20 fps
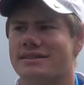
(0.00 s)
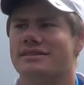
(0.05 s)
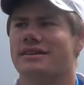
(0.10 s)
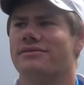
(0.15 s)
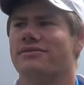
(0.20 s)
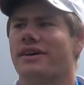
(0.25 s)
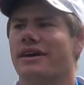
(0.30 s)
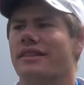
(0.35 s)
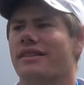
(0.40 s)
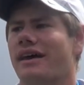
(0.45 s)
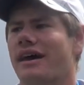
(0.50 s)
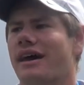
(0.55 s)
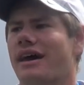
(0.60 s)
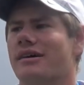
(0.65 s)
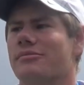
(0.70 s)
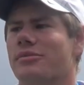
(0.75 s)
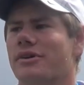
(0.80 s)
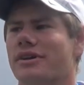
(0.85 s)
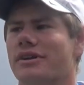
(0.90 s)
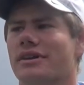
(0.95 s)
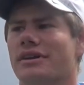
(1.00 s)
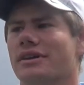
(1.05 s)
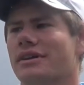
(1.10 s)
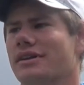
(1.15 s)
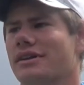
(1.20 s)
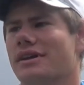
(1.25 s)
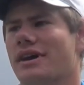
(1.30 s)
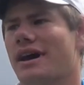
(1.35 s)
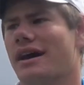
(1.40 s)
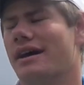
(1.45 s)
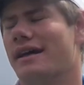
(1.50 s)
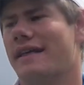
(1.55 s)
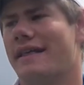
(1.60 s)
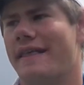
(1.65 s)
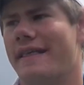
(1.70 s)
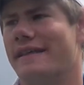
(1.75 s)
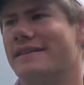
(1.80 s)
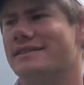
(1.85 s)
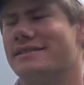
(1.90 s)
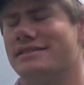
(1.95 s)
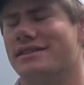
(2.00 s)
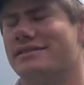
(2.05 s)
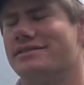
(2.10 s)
stuff like that, but it's